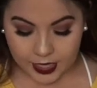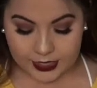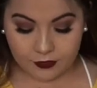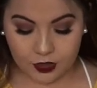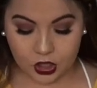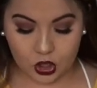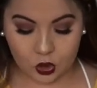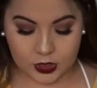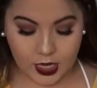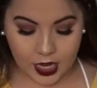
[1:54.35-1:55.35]
has a
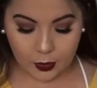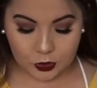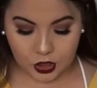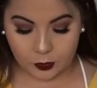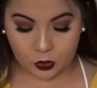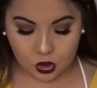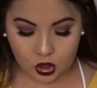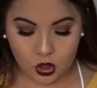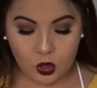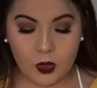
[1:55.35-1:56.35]
functional tie, which I will
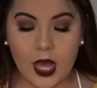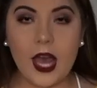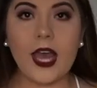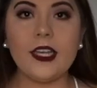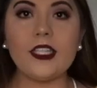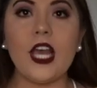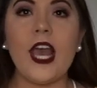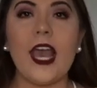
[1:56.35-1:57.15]
show you guys.